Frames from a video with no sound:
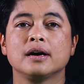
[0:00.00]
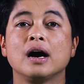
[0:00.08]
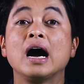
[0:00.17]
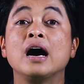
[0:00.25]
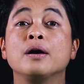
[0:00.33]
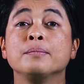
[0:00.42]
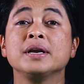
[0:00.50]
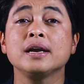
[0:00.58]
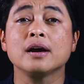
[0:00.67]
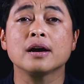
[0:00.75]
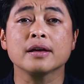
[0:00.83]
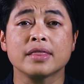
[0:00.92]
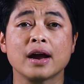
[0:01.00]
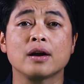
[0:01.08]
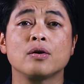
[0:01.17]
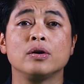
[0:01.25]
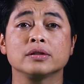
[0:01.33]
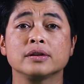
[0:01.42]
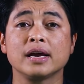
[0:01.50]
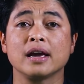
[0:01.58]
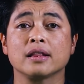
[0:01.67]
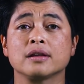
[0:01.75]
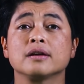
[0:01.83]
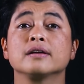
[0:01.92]
How many are there
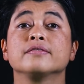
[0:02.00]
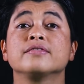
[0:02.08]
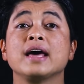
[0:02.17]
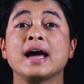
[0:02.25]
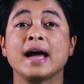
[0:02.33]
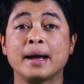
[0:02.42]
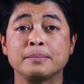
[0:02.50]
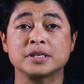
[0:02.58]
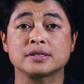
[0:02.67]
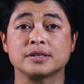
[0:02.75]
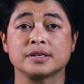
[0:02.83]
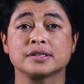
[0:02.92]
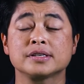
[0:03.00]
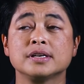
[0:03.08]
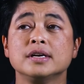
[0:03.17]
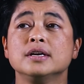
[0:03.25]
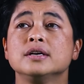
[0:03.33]
altogether of the hamsters?